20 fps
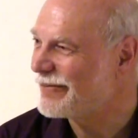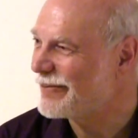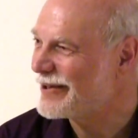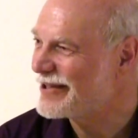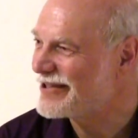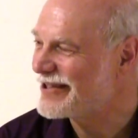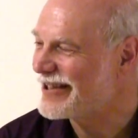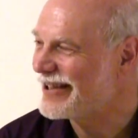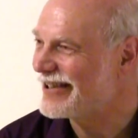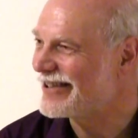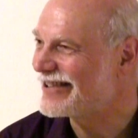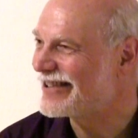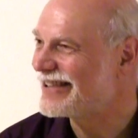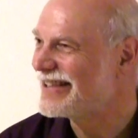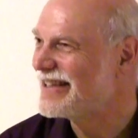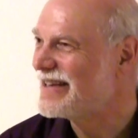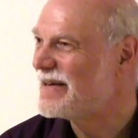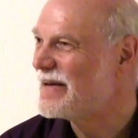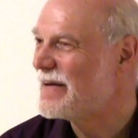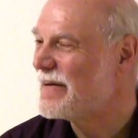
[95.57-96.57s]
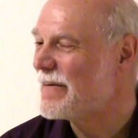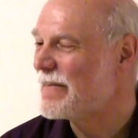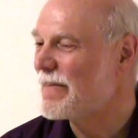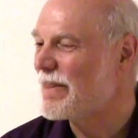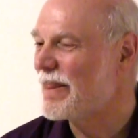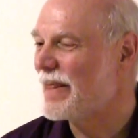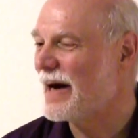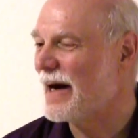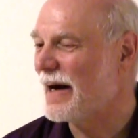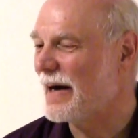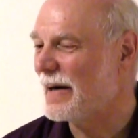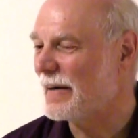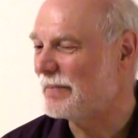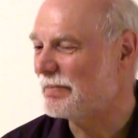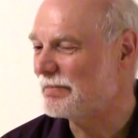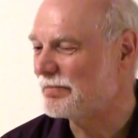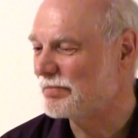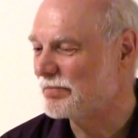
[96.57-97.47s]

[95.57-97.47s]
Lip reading: which goes, a